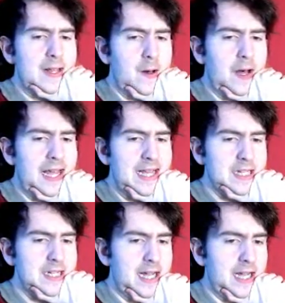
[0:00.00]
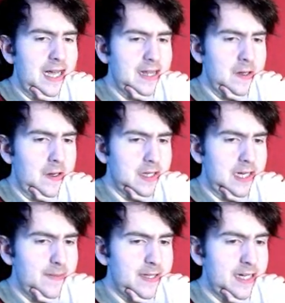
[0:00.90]
got
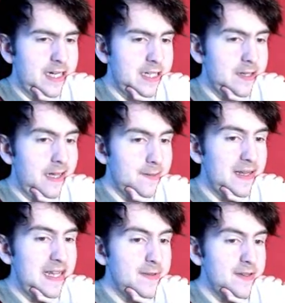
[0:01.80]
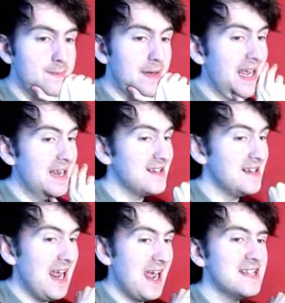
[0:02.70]
suggestions that's been given to them by
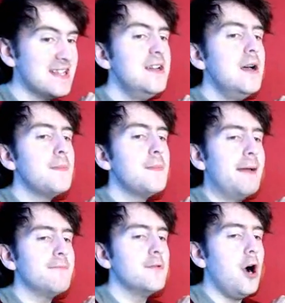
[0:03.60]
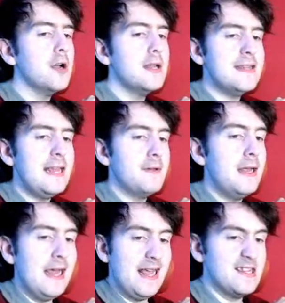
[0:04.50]
Inside Ears, but I'm not going to say what
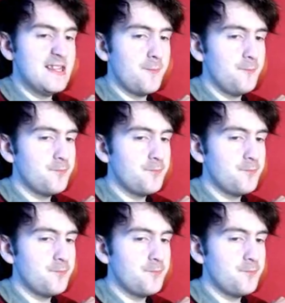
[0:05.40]
it is.